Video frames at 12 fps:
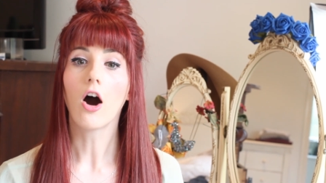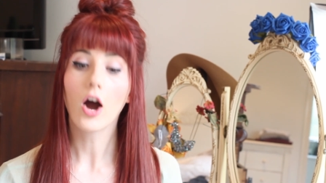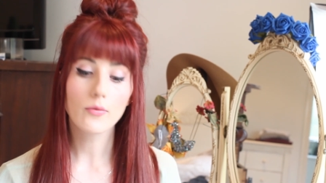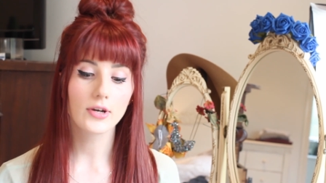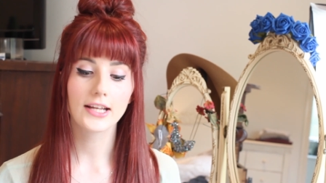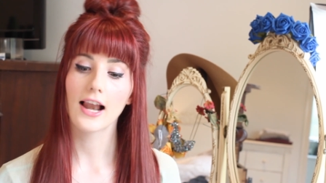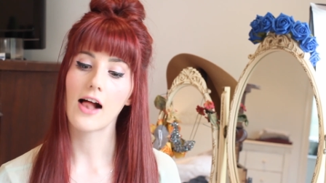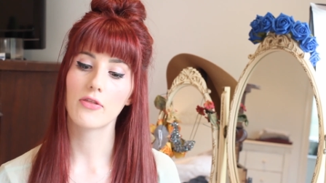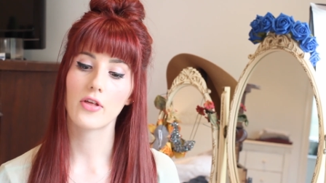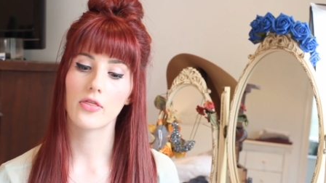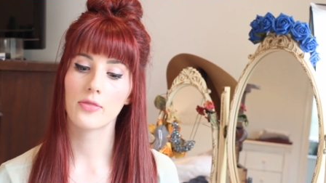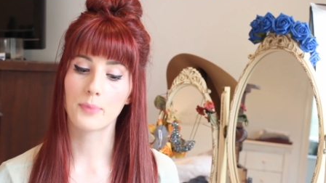I'm really
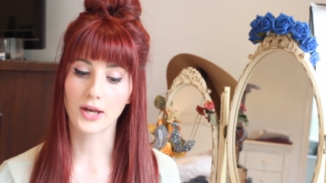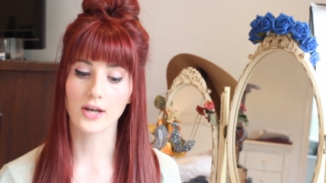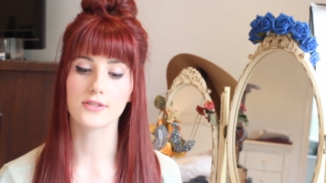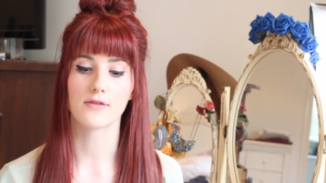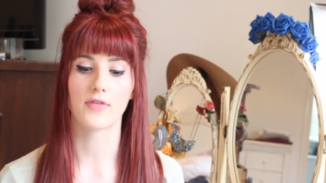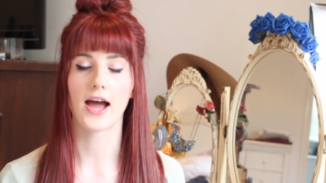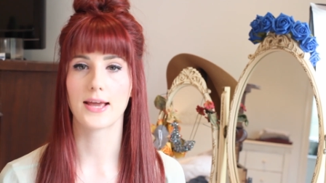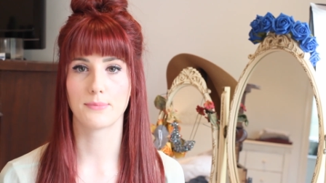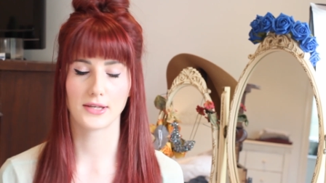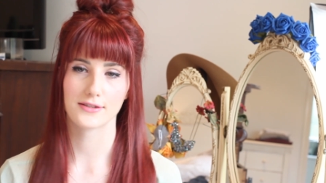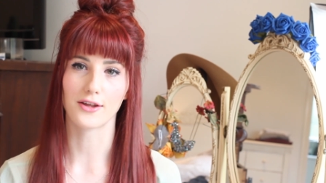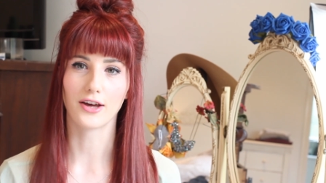glad that because of that,
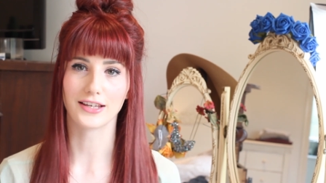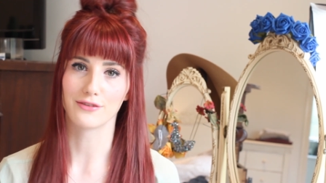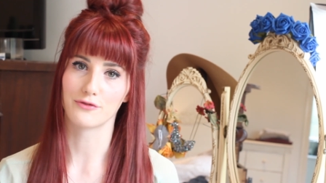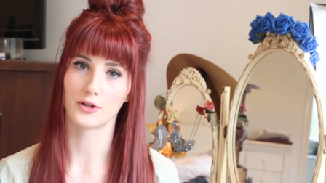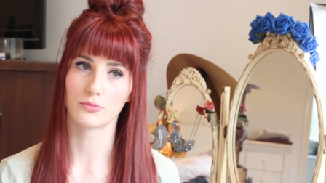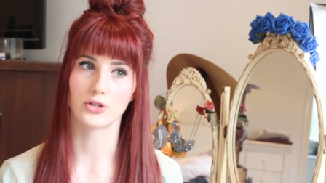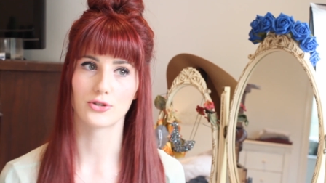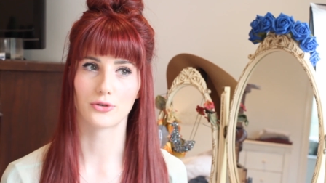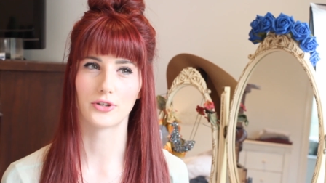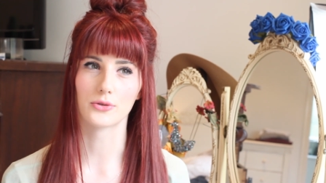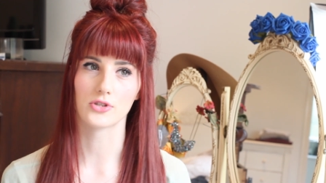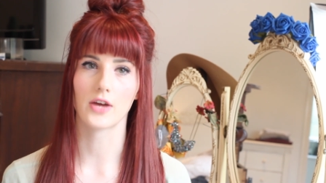it means that I can film
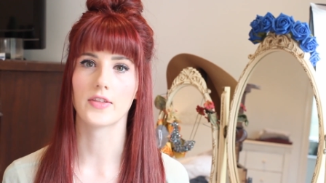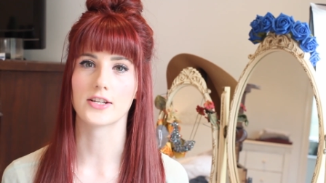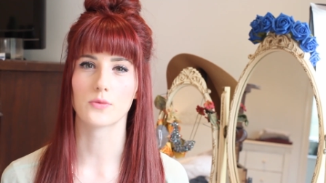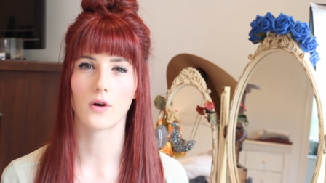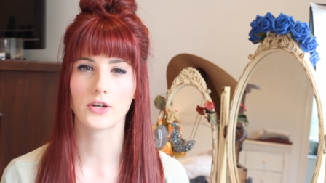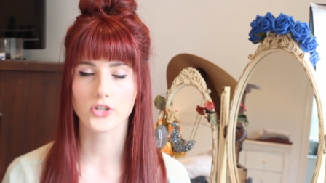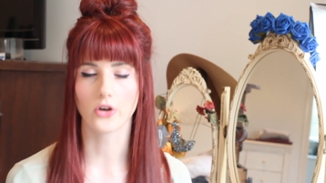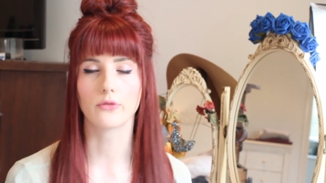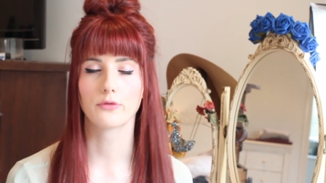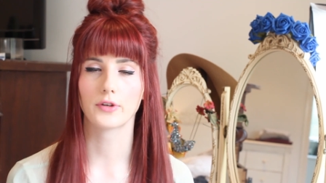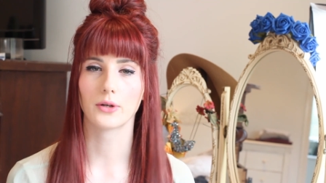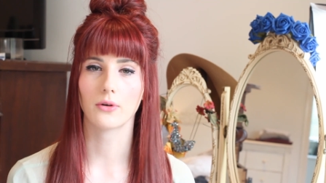tutorials like this where I
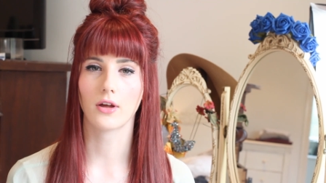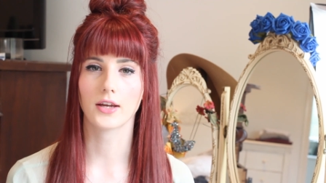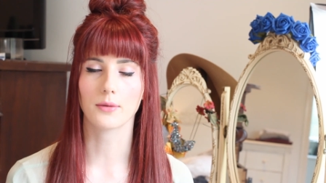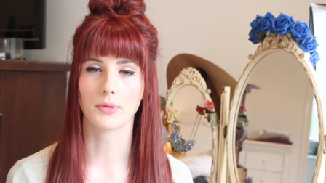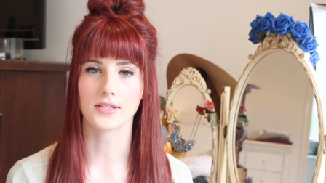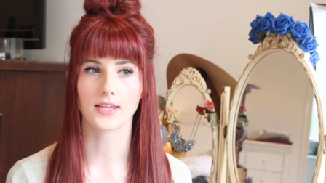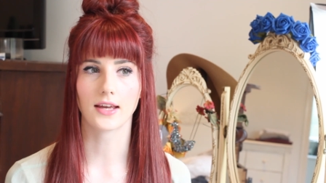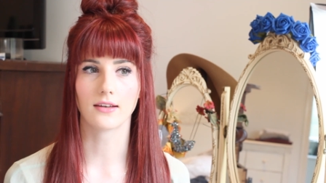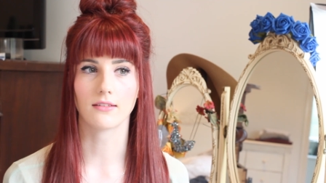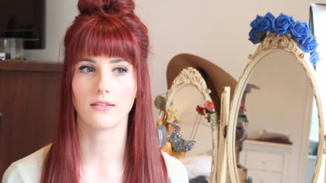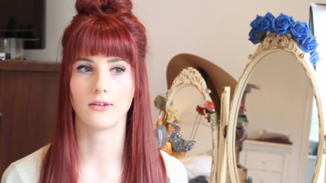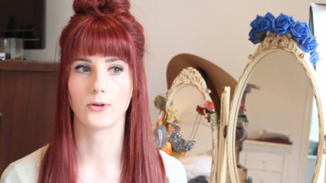don't feel like my
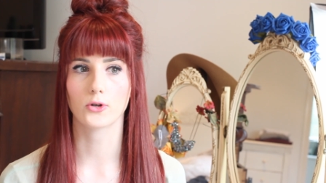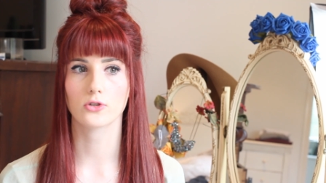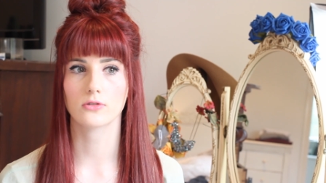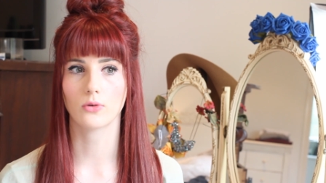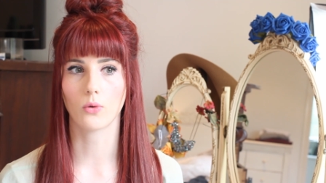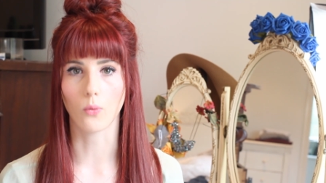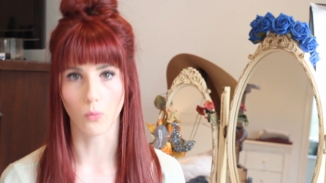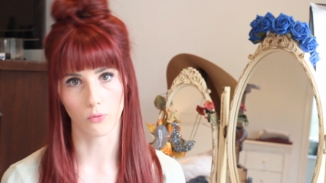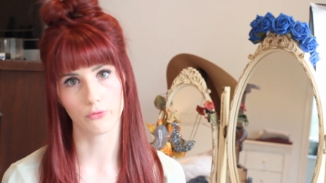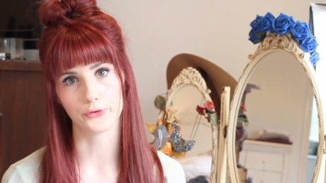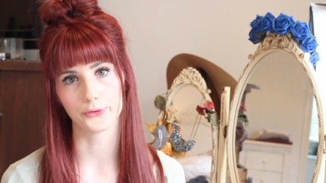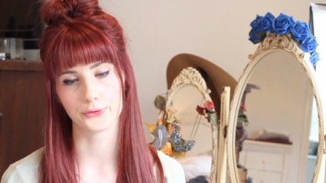skin looks
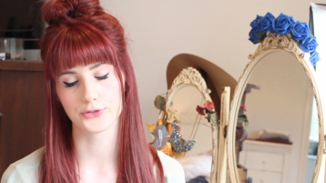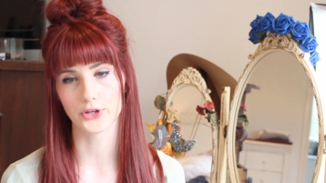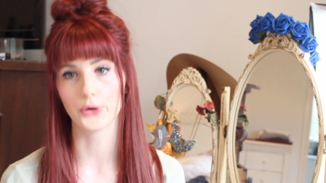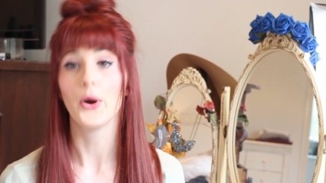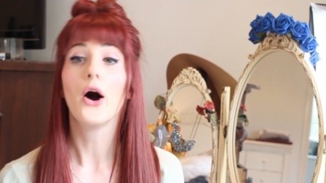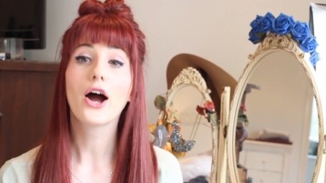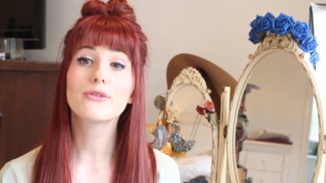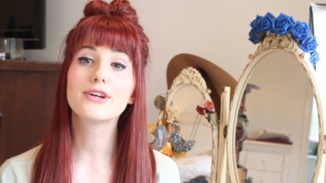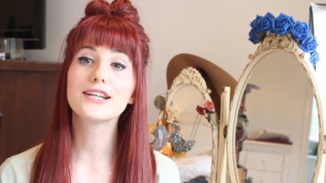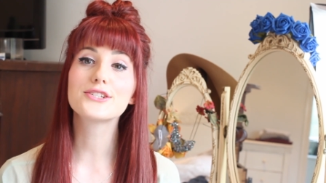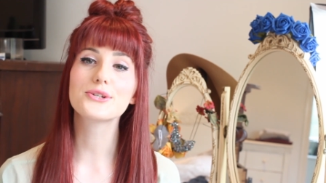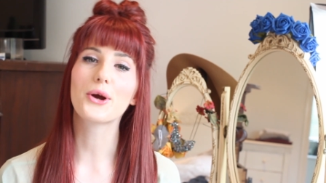awful. So I
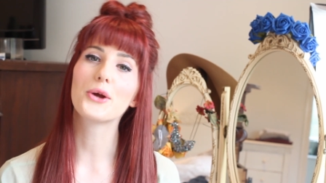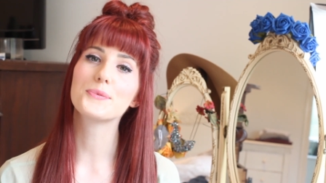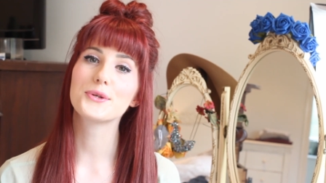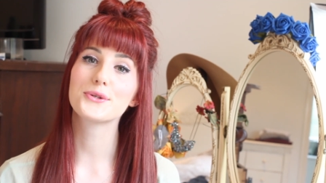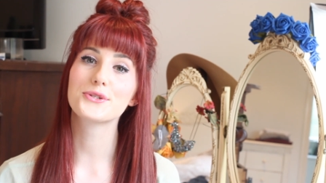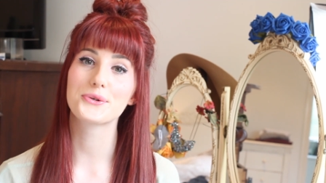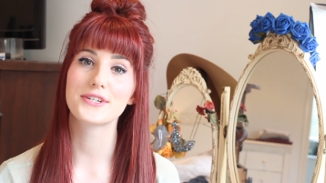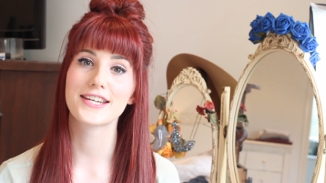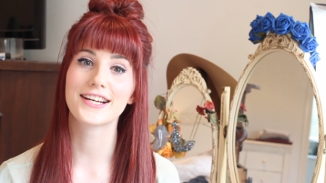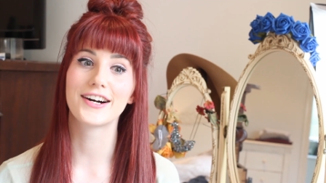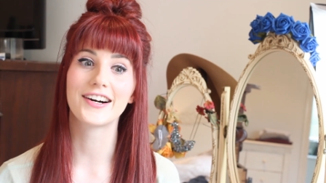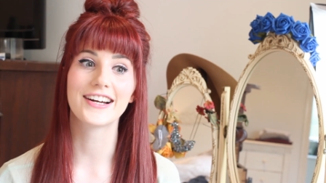really do hope you enjoyed
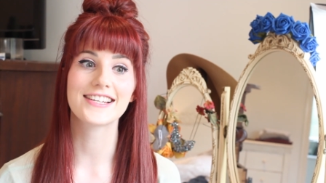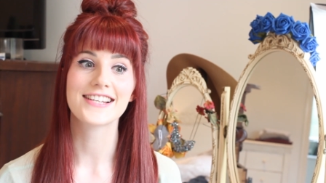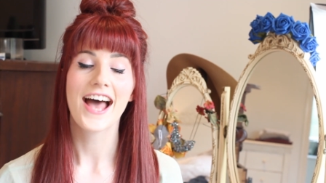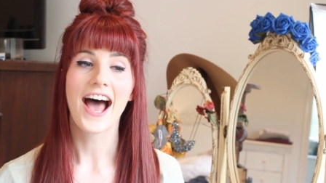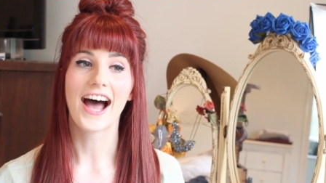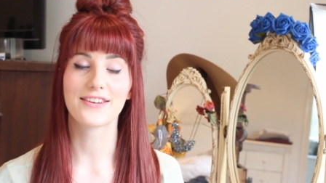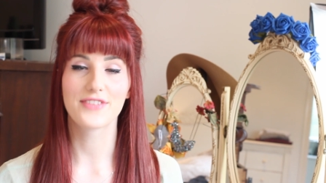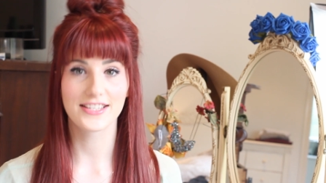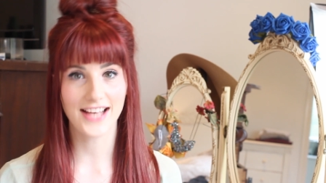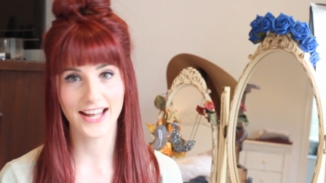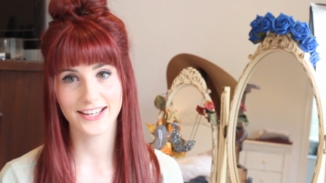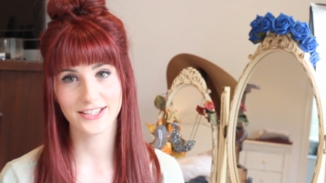it, guys. And if
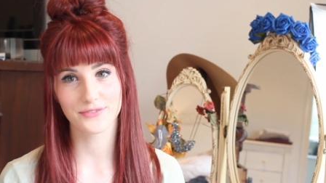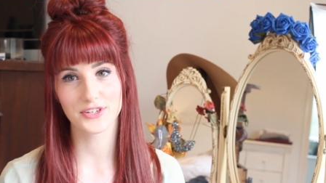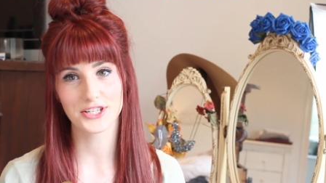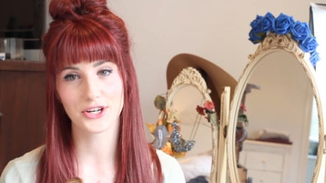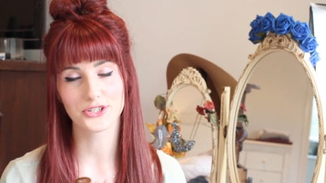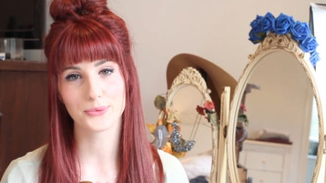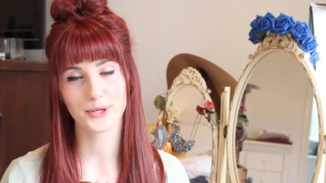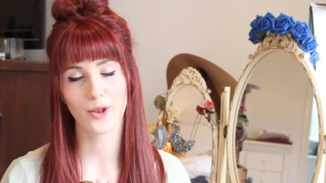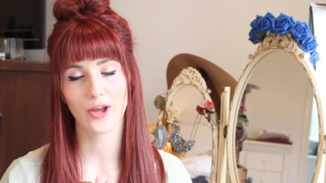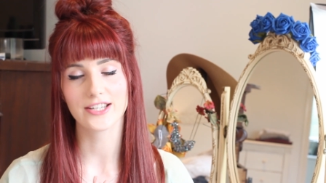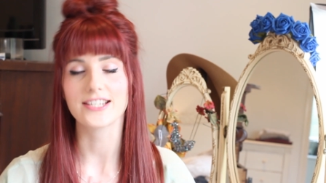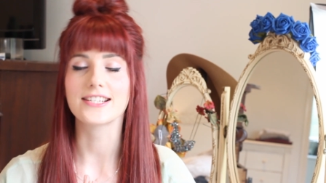there's any other videos you would
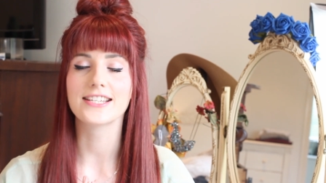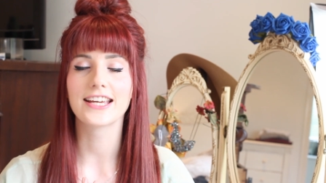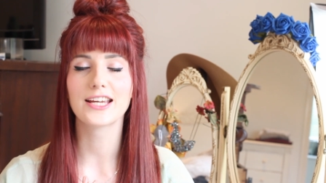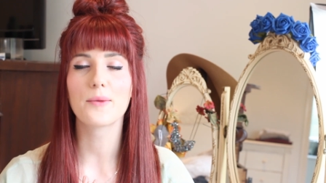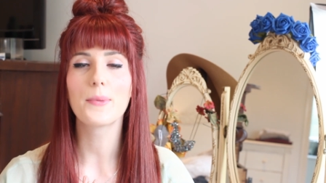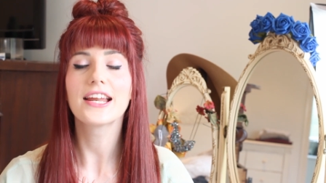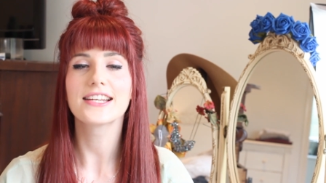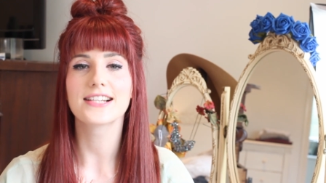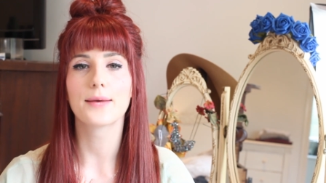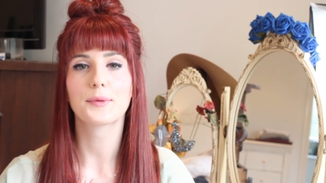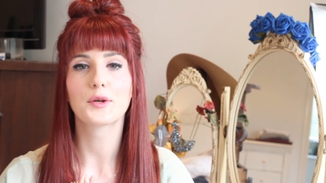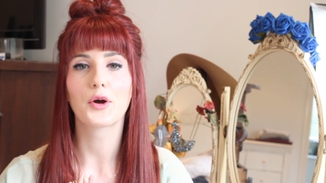like to see,
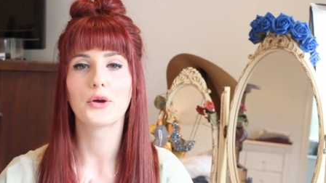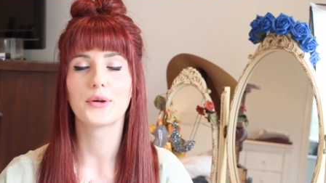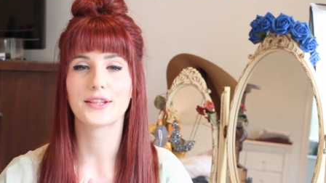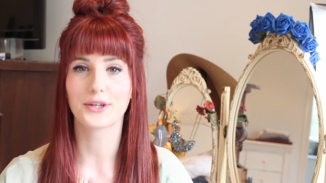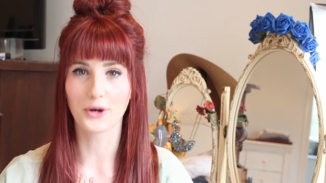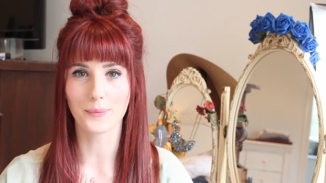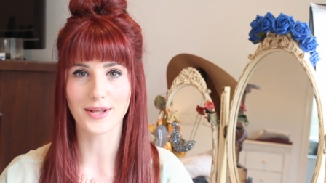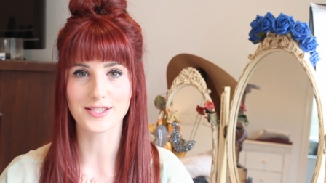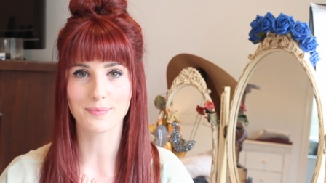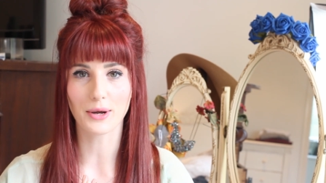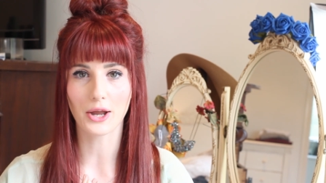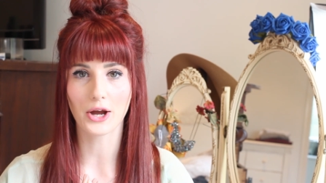please let me know in the
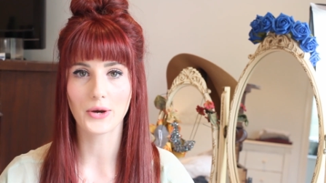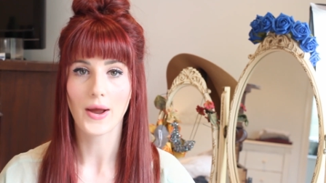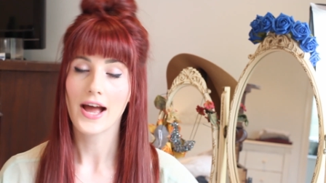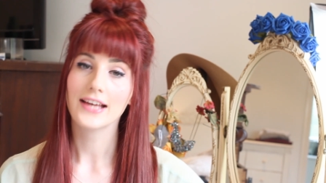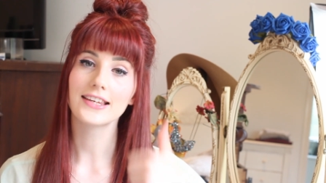comments below.